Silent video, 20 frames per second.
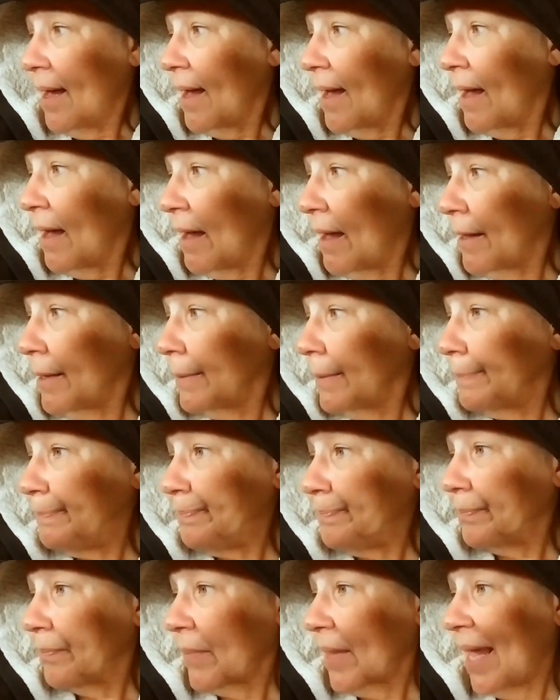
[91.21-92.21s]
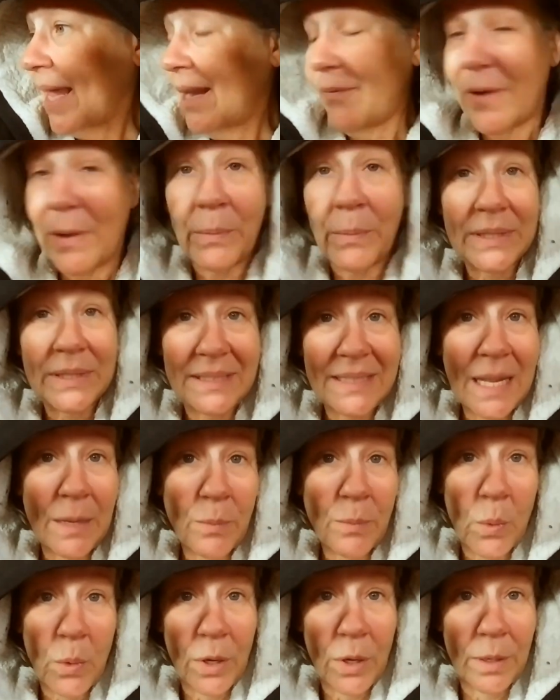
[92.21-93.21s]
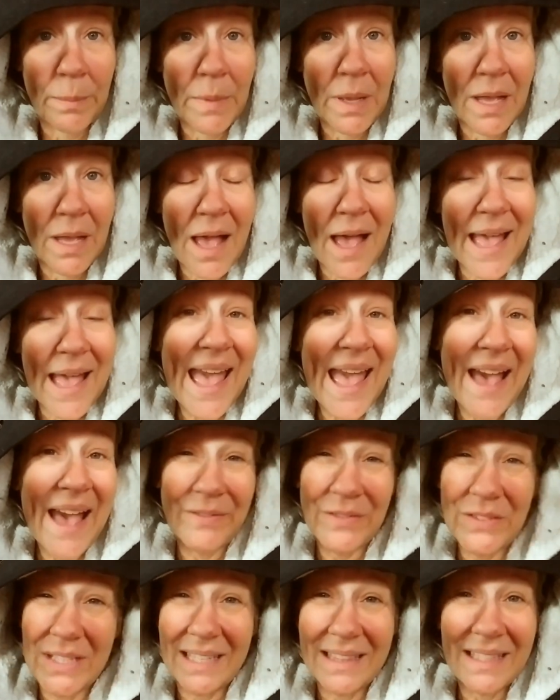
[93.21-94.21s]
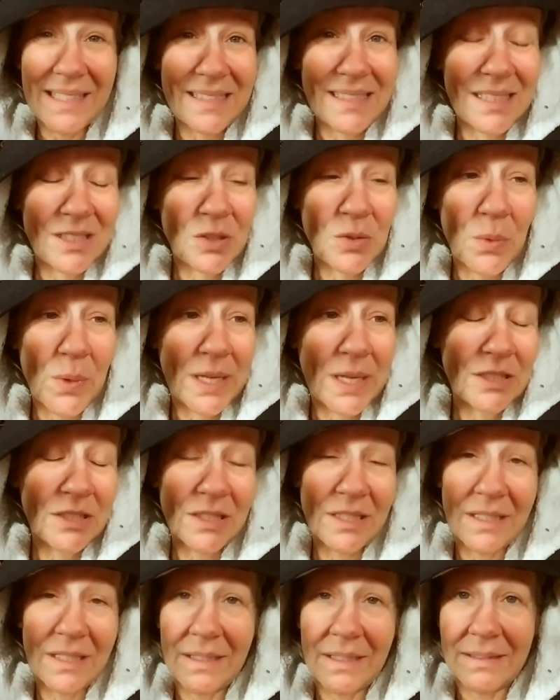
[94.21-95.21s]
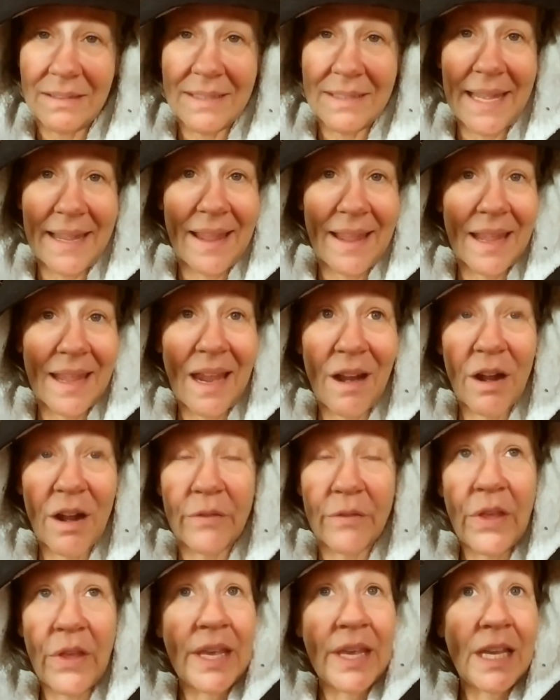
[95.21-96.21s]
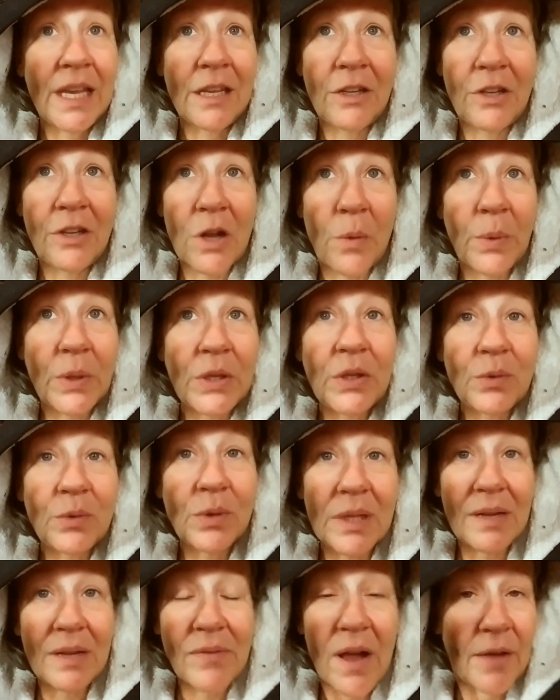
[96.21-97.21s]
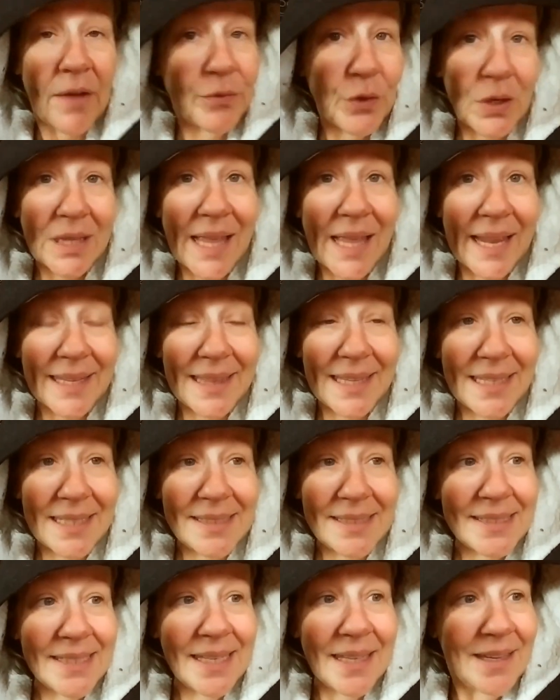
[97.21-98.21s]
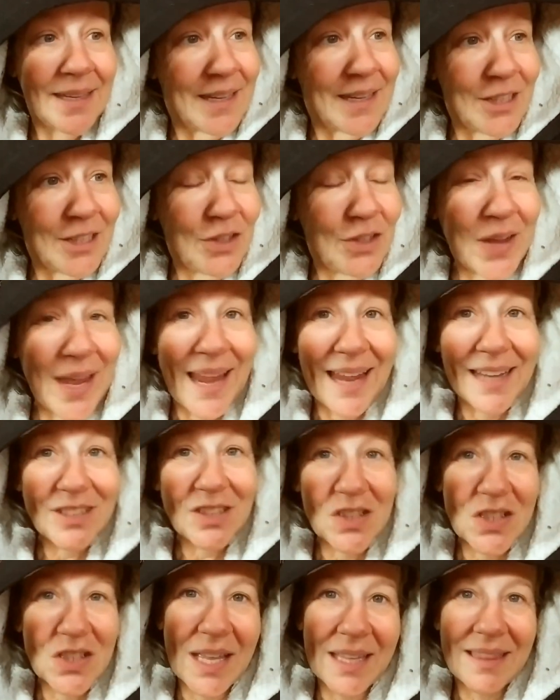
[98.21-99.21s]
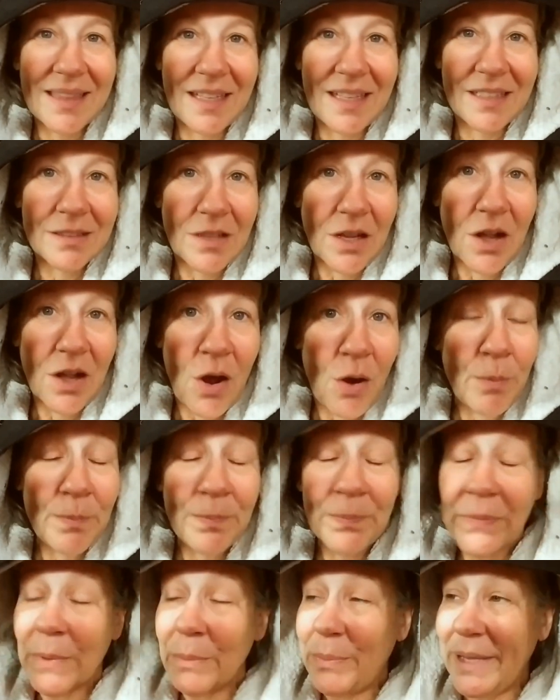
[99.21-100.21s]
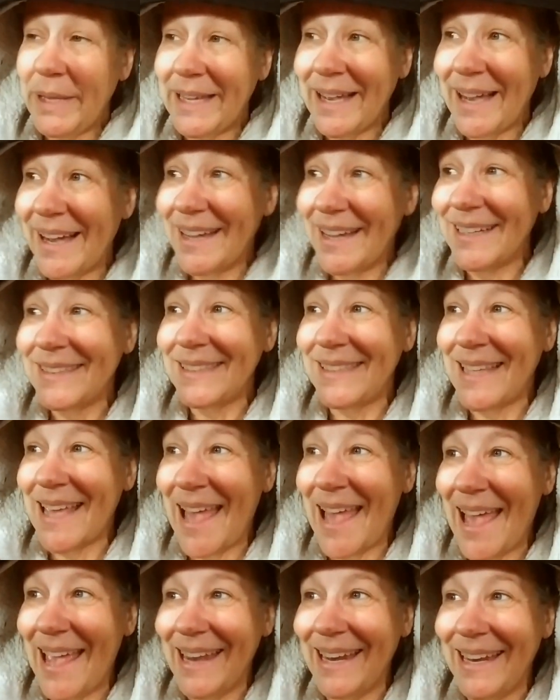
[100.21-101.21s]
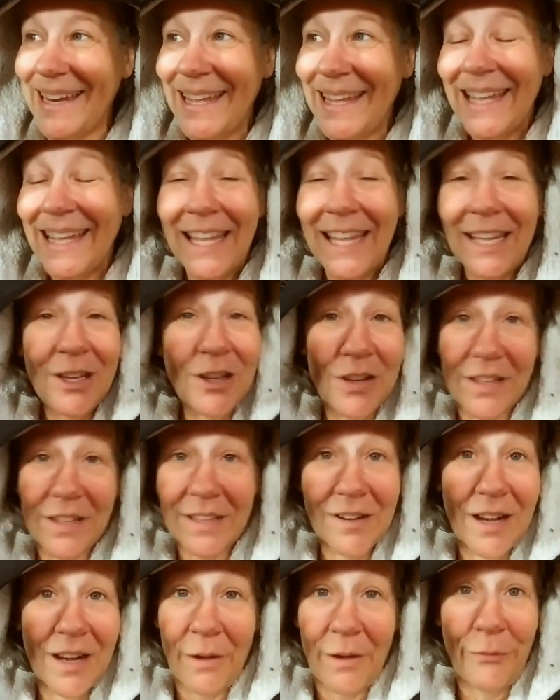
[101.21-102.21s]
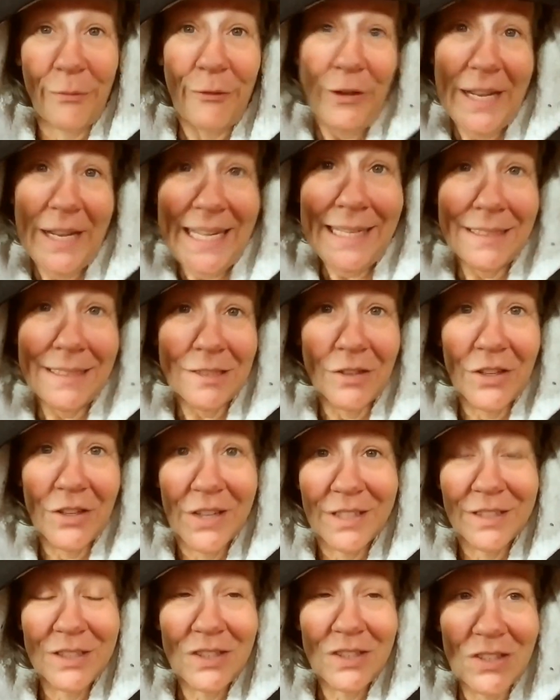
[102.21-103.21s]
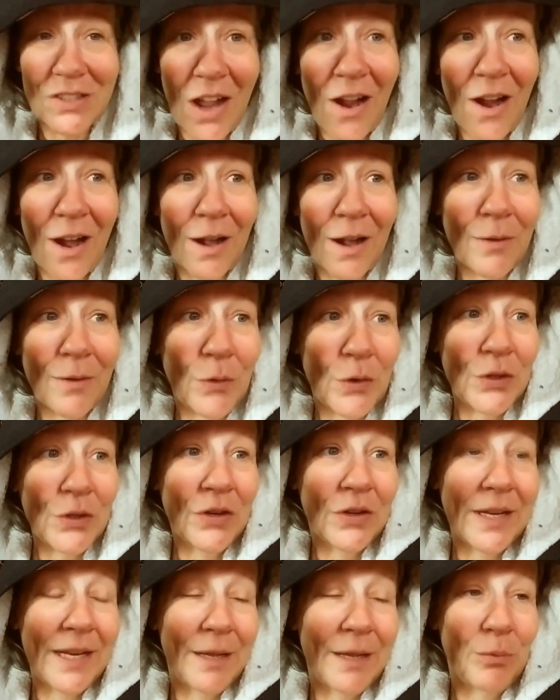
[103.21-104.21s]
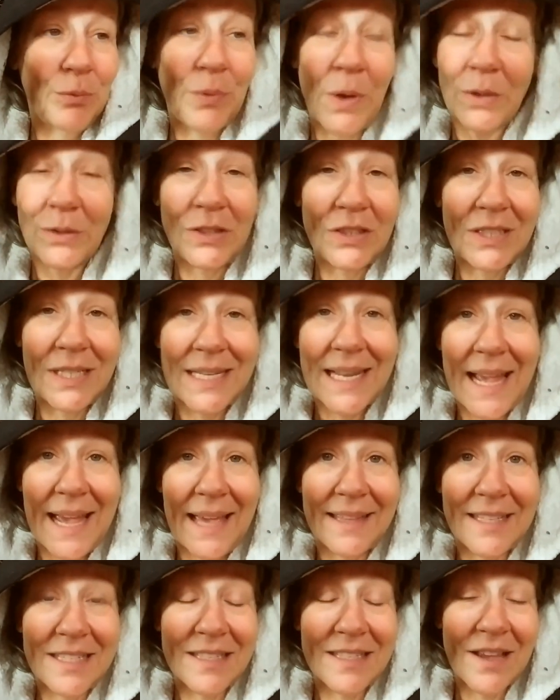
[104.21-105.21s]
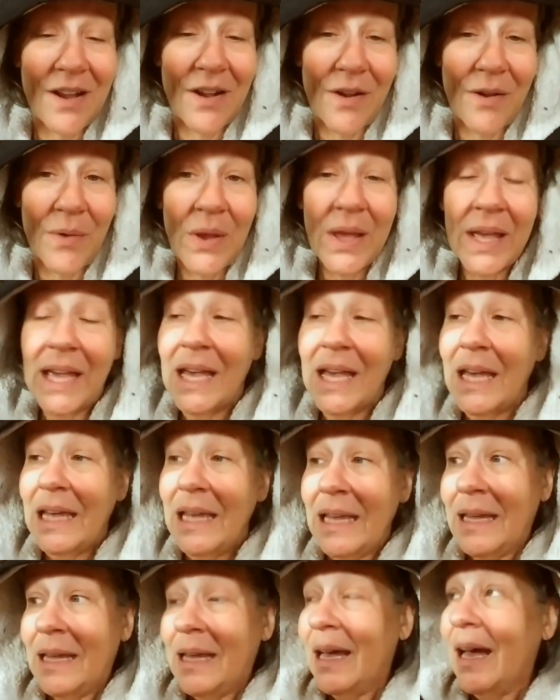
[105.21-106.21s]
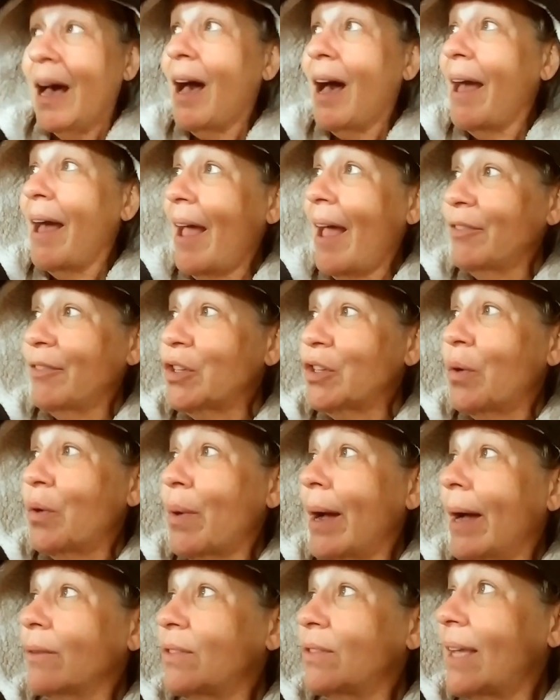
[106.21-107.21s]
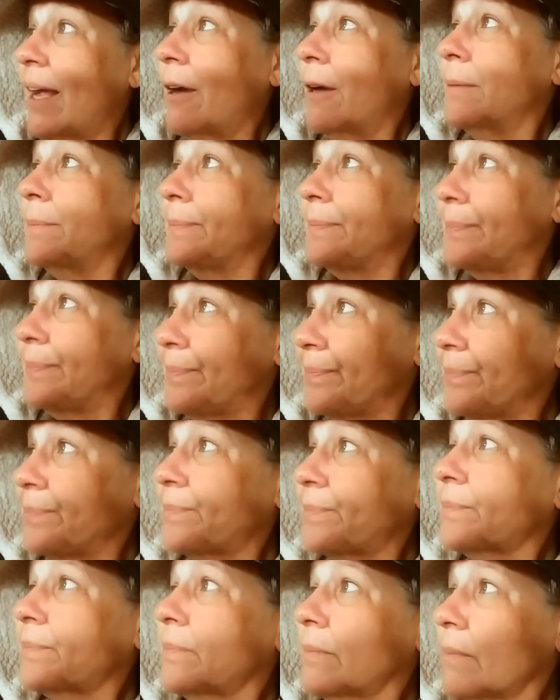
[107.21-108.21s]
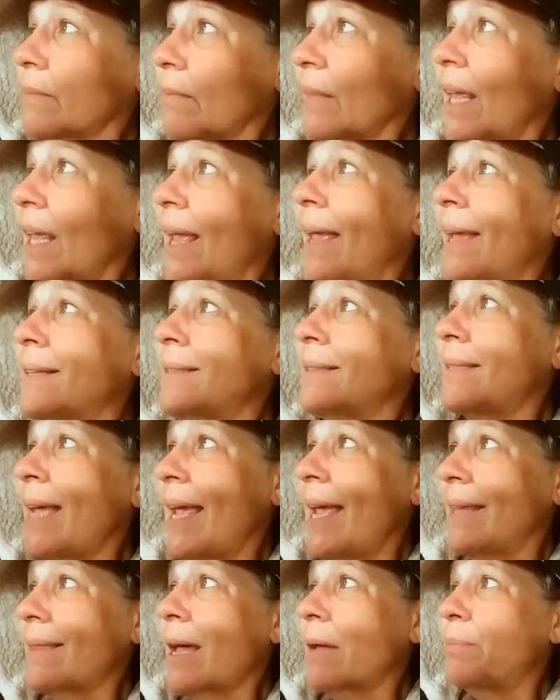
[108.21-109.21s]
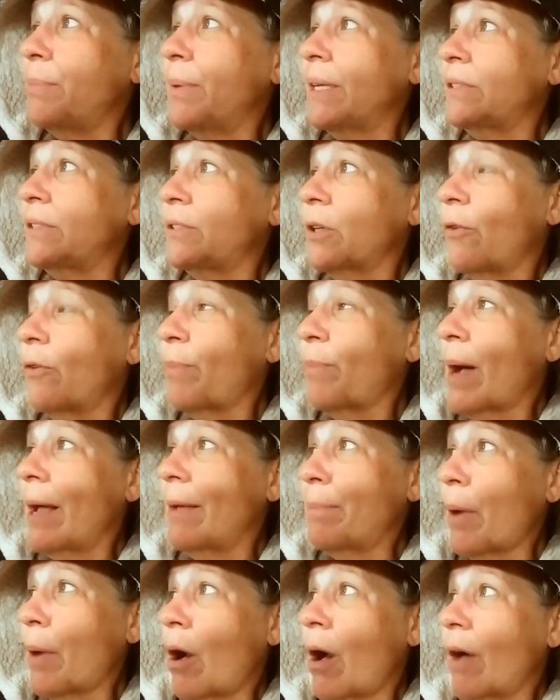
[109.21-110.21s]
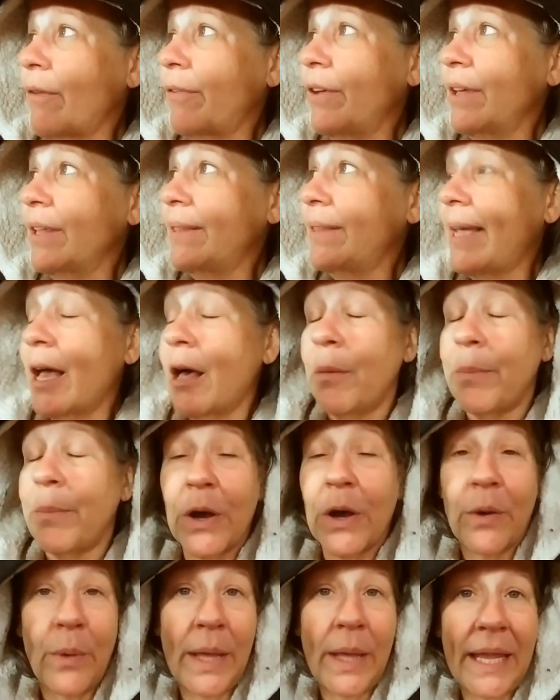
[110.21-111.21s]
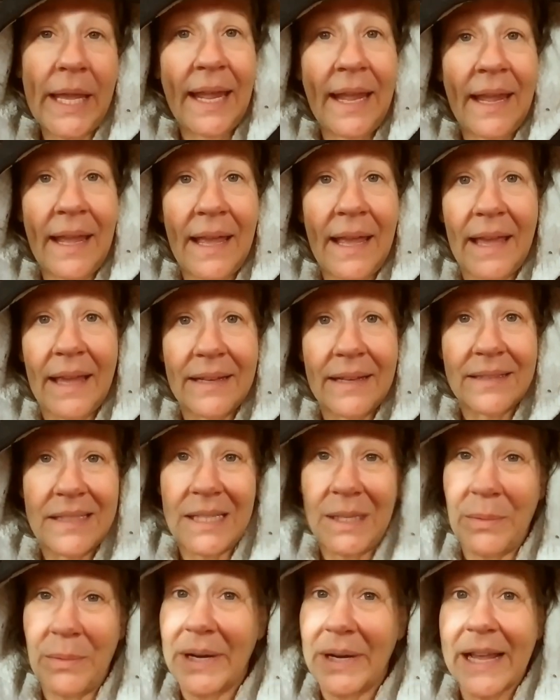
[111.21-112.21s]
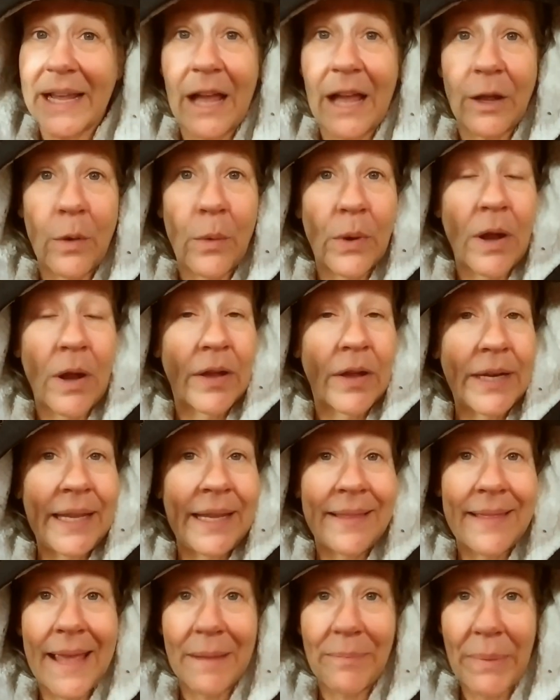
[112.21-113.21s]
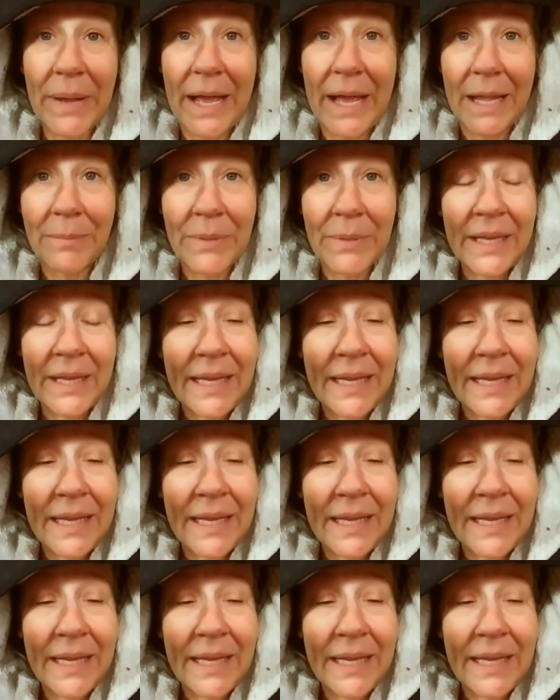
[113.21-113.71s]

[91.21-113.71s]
Um, and if I want to stay warm, I have to get this situation taken care of. You know, when you live off grid like this, you can't just let things go because then you're either going to freeze or you're going to starve or you're going to roast to death. So I have to go out there and take that big stovepipe off the elbow and see what I got going on in that pipe.